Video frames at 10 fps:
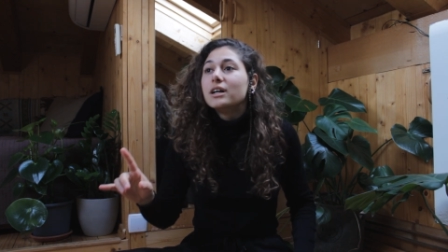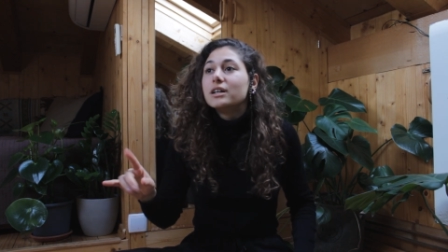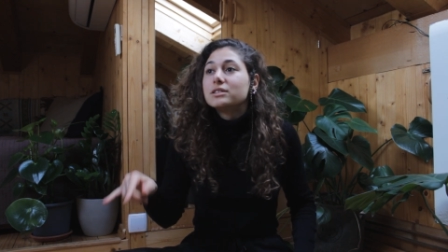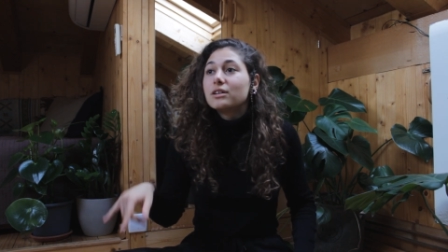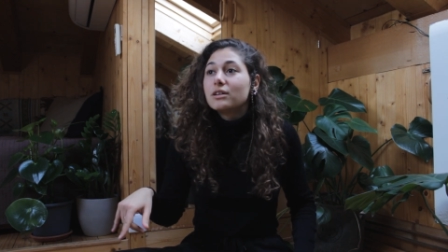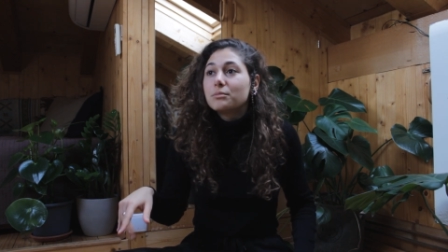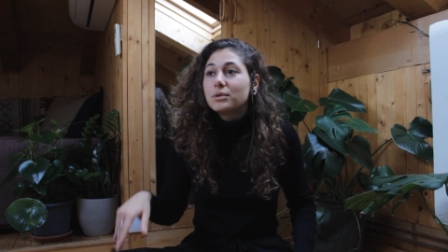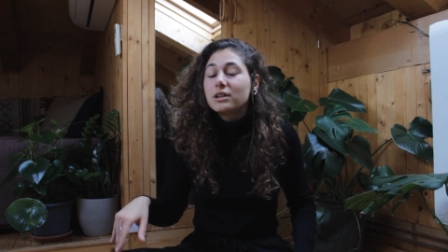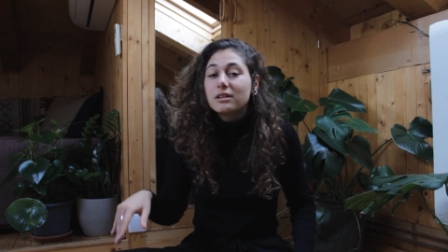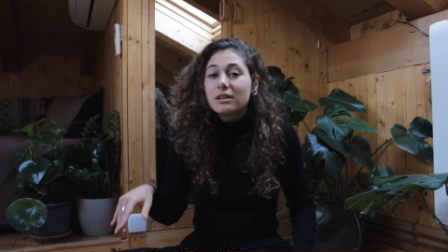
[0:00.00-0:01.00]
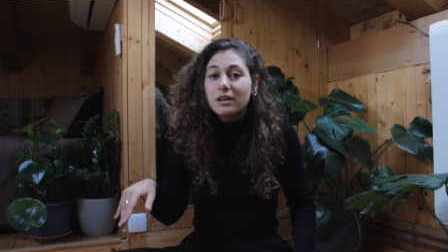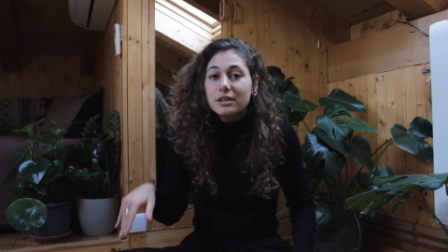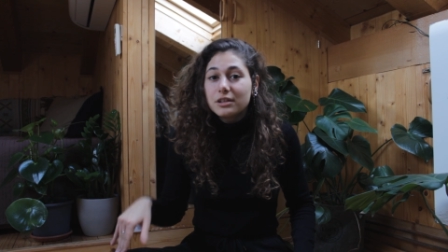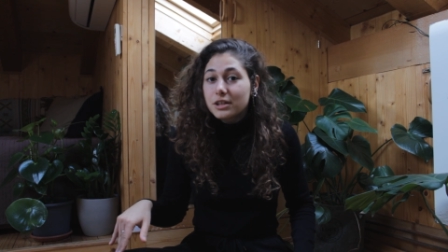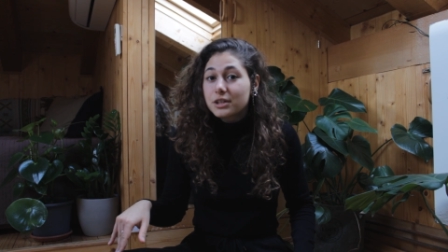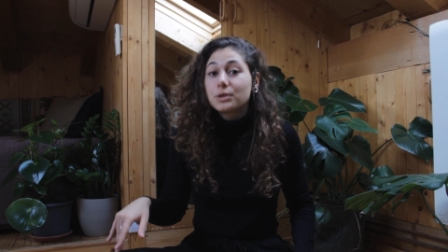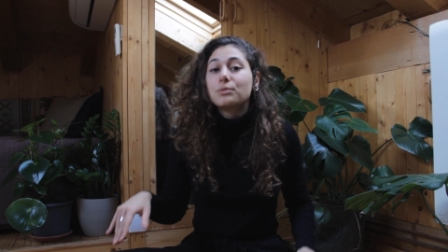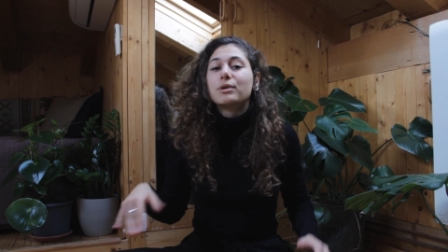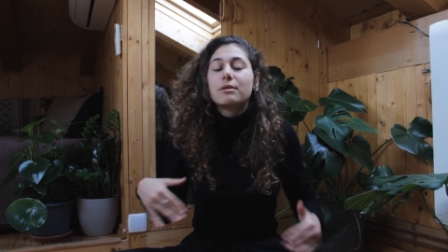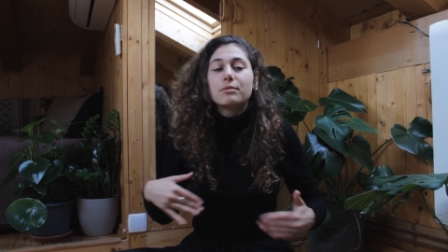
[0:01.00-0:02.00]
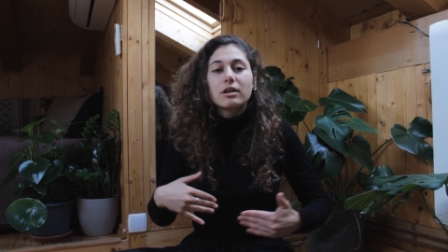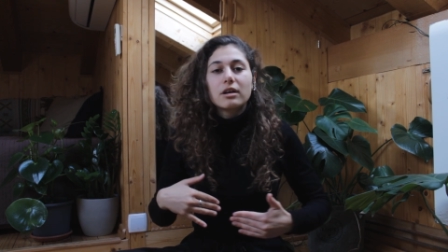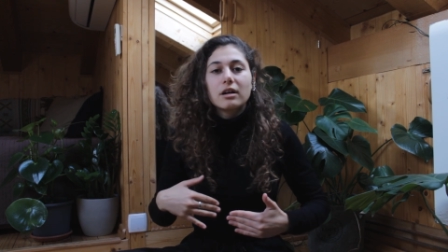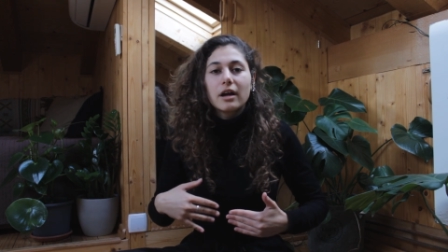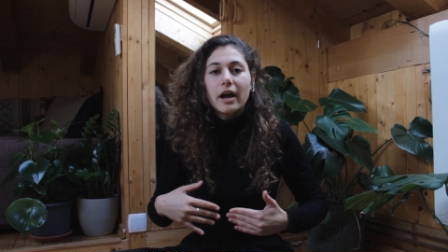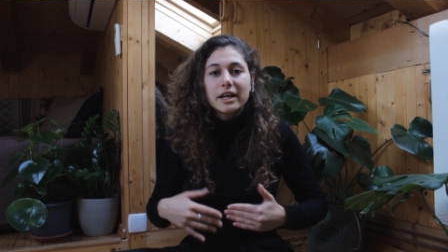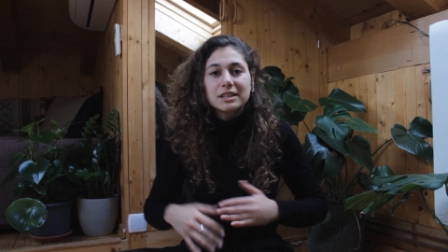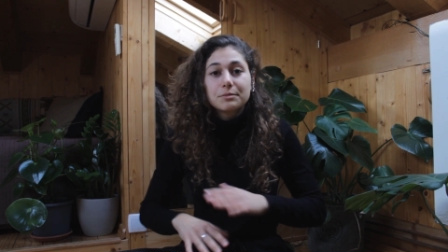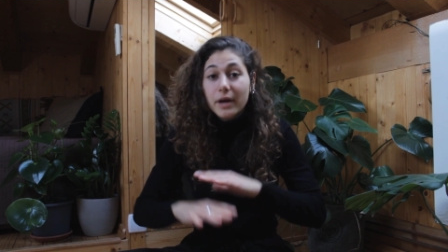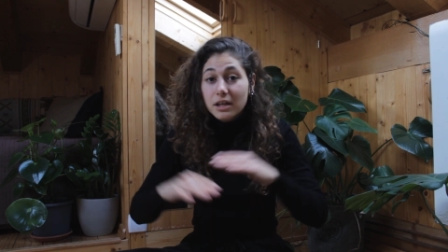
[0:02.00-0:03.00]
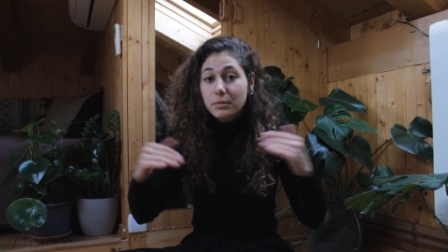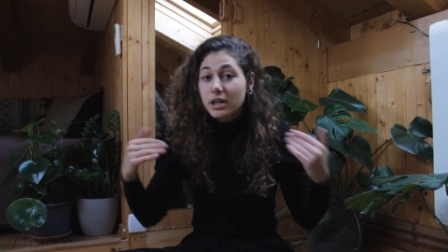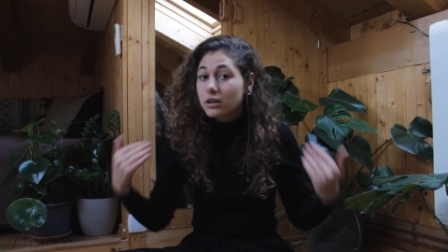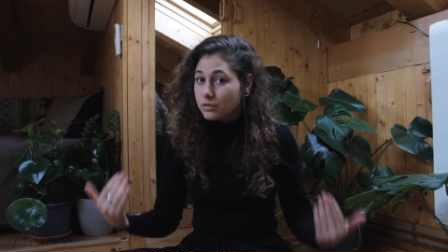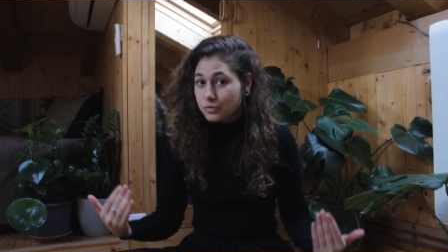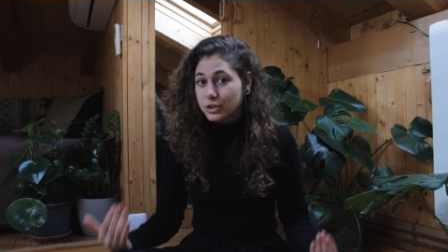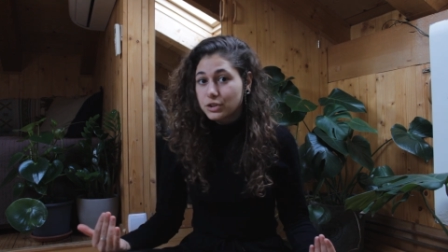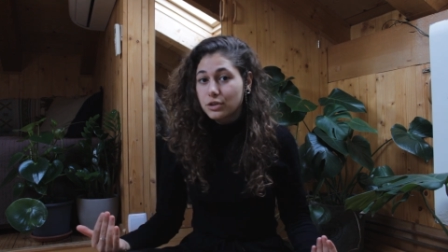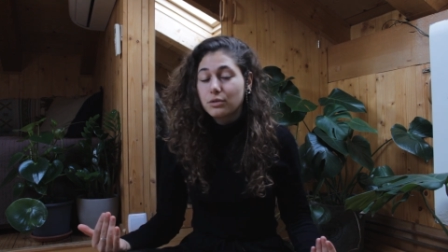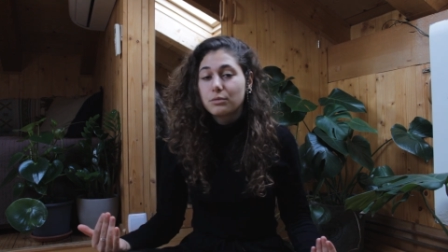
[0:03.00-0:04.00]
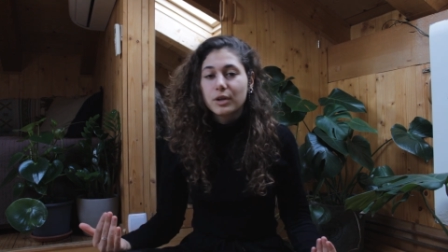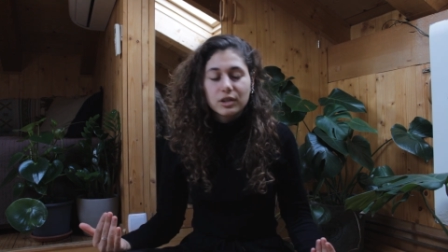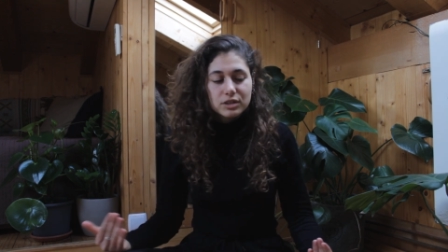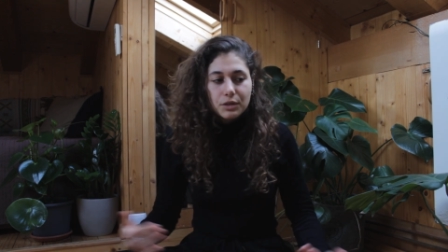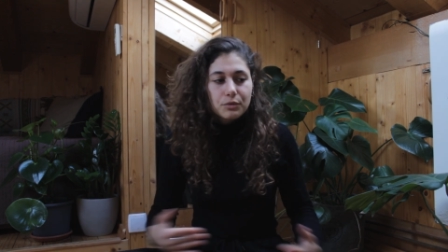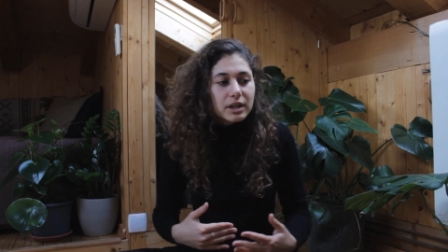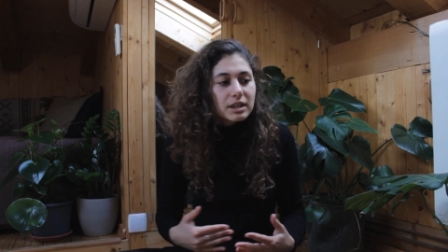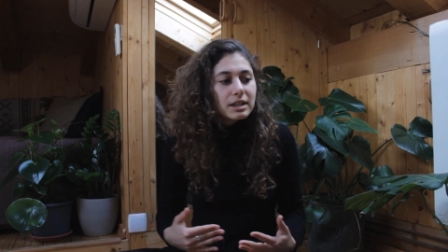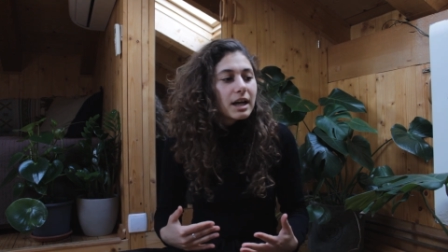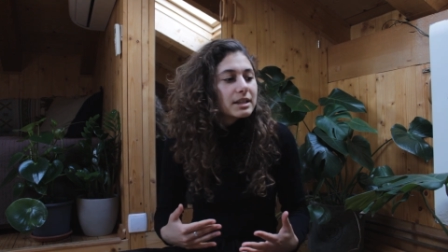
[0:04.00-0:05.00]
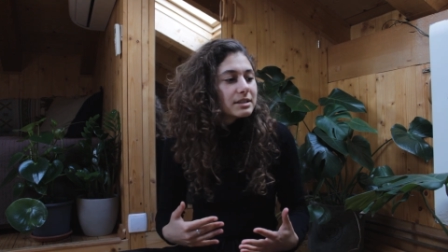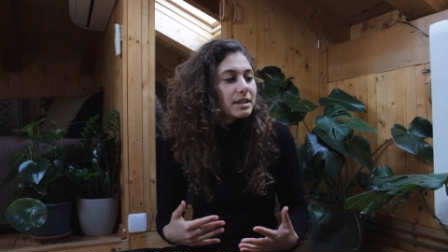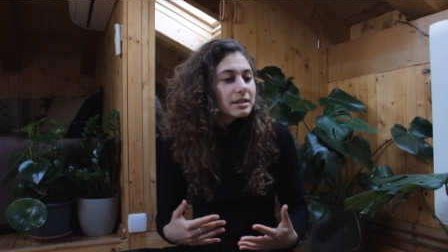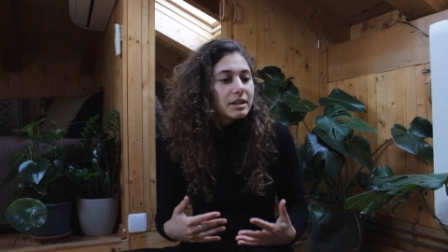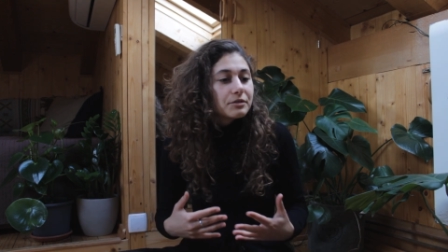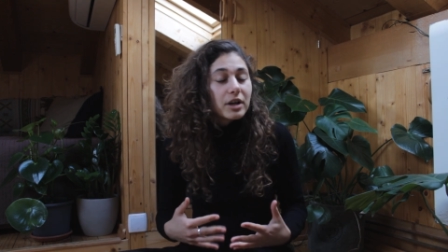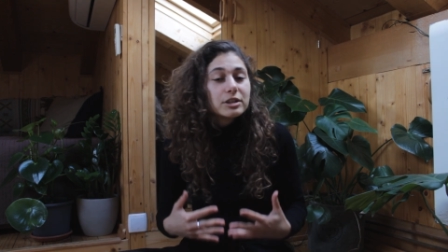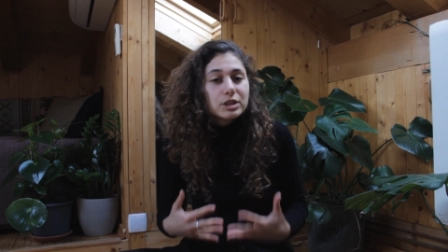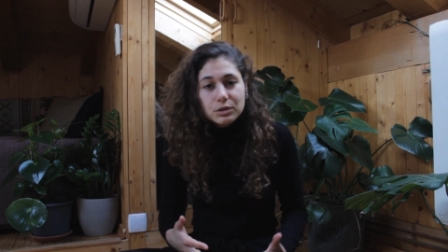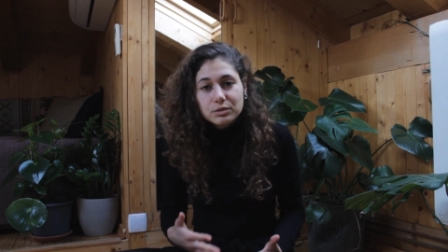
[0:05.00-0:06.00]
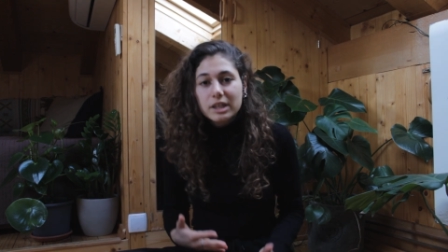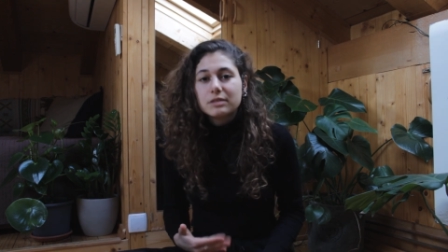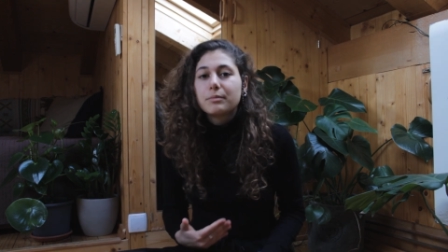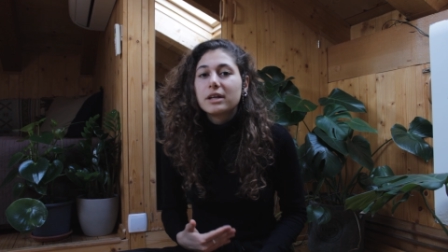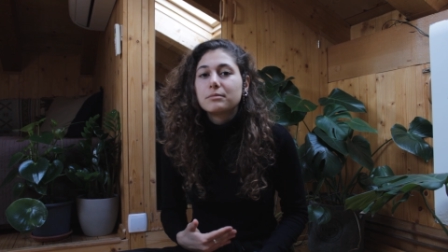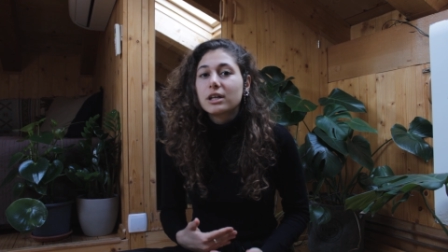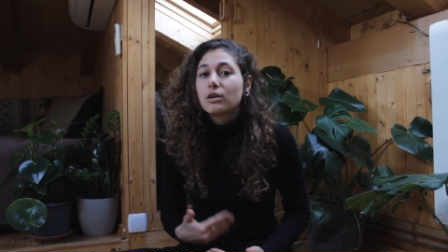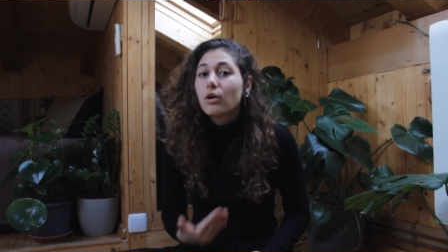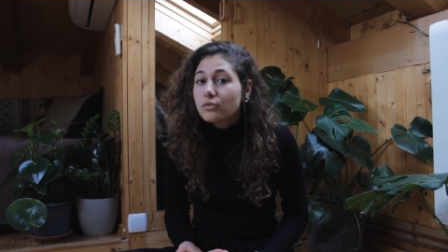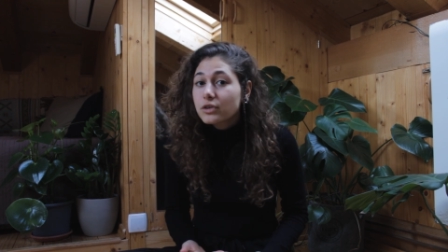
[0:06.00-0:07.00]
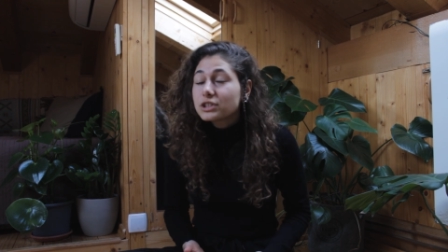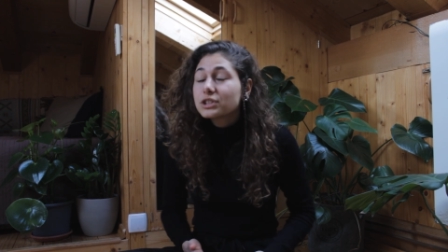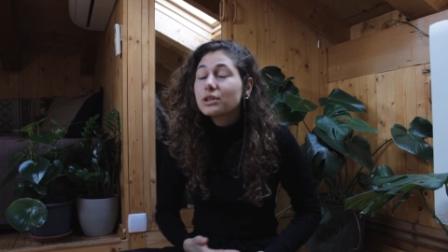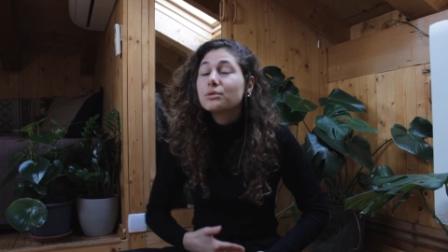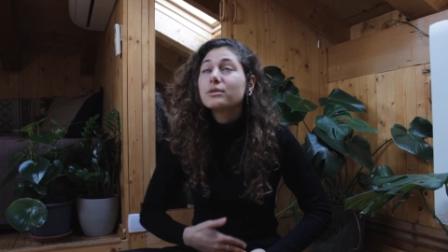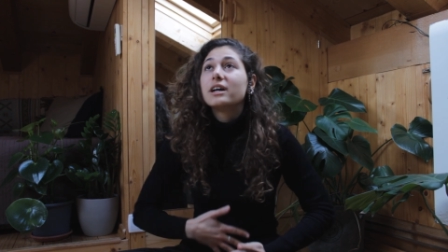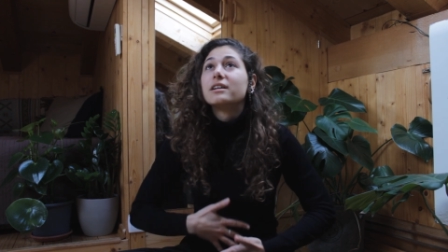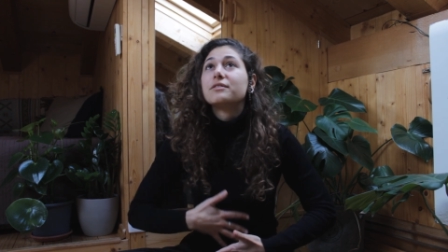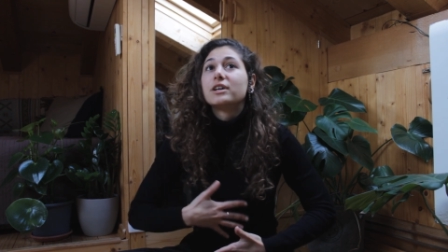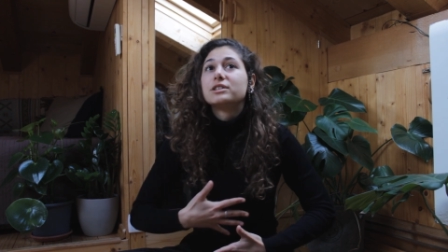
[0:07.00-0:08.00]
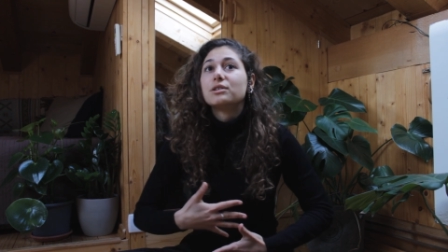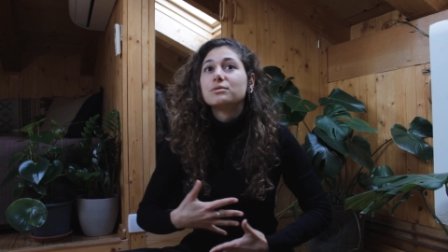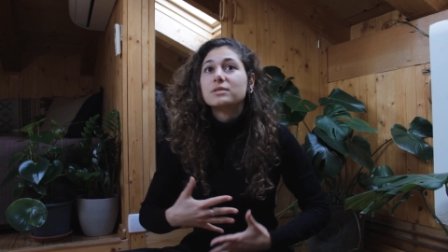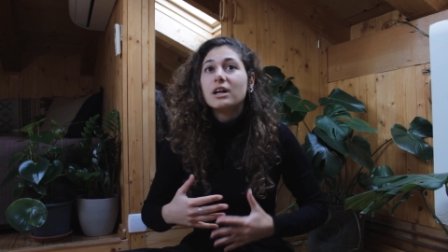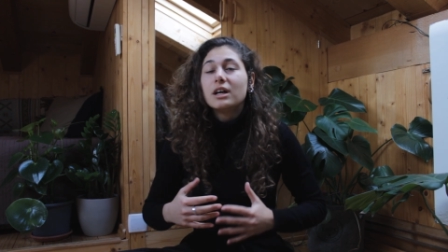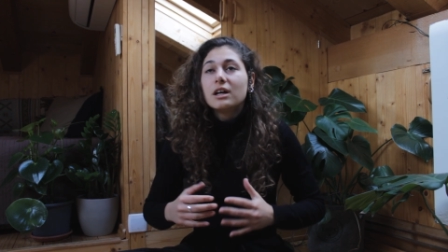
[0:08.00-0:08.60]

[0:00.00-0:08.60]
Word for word: it's gonna be a year where I'm gonna expand my comfort zone because I realized that if I don't expand my comfort zone and if I don't